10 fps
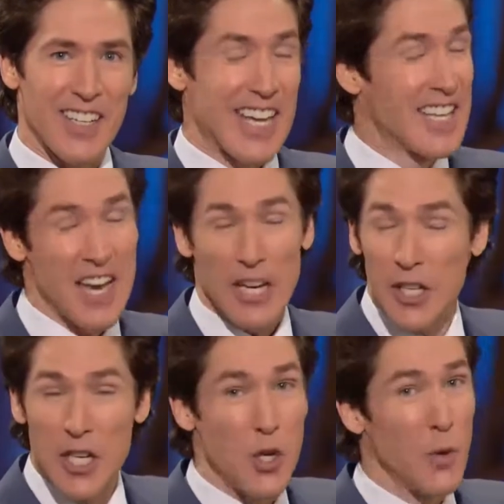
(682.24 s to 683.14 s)
He's not
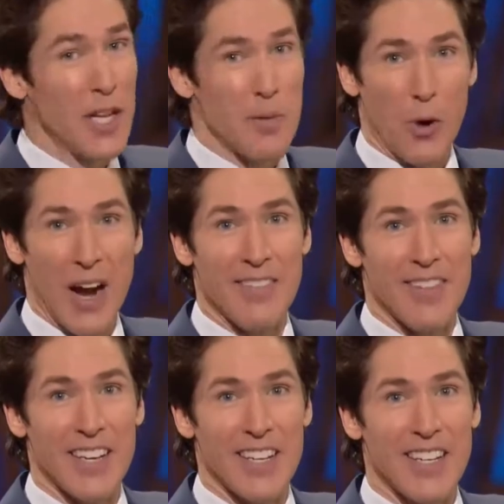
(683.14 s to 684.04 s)
going to do it in
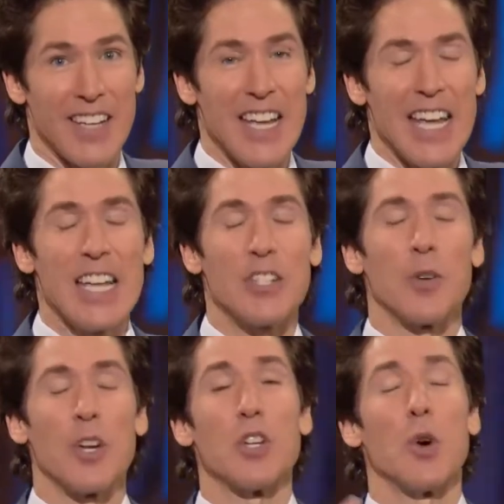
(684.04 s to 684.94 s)
private. He's
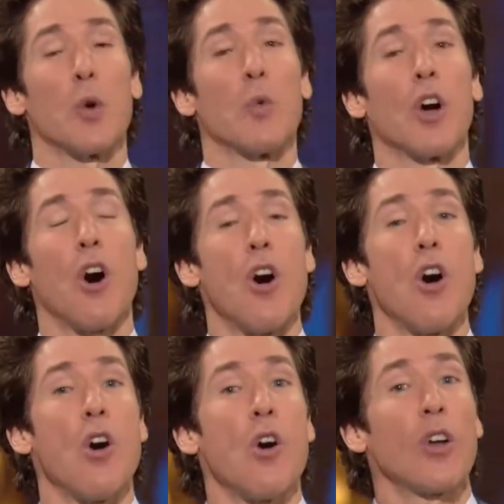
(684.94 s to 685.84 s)
going to do it where
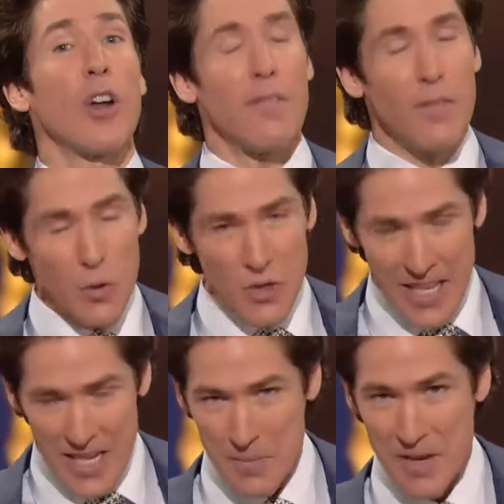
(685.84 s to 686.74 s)
all of those
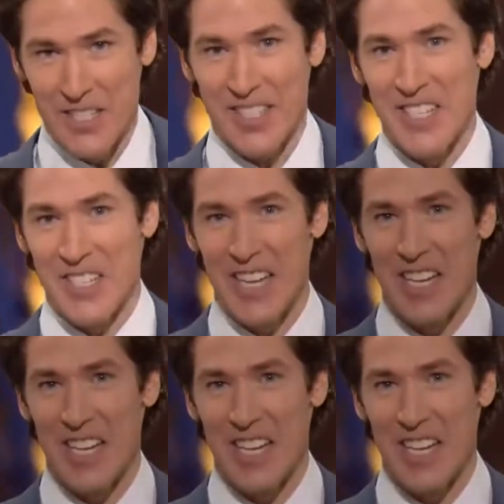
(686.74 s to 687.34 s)
enemies can see